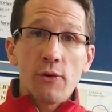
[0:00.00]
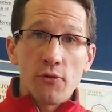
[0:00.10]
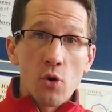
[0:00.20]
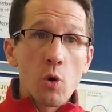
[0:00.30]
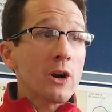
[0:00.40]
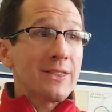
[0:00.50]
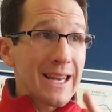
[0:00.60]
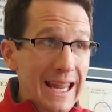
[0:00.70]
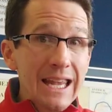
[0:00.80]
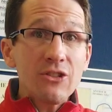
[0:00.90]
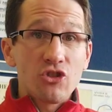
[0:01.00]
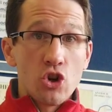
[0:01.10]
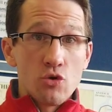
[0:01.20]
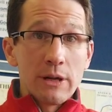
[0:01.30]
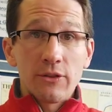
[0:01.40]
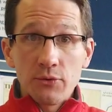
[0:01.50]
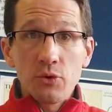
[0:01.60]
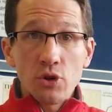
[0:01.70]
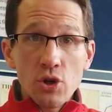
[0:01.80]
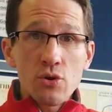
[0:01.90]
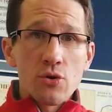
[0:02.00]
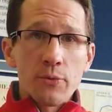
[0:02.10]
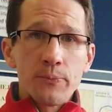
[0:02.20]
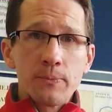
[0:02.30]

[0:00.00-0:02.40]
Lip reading: for work that He's doing through you.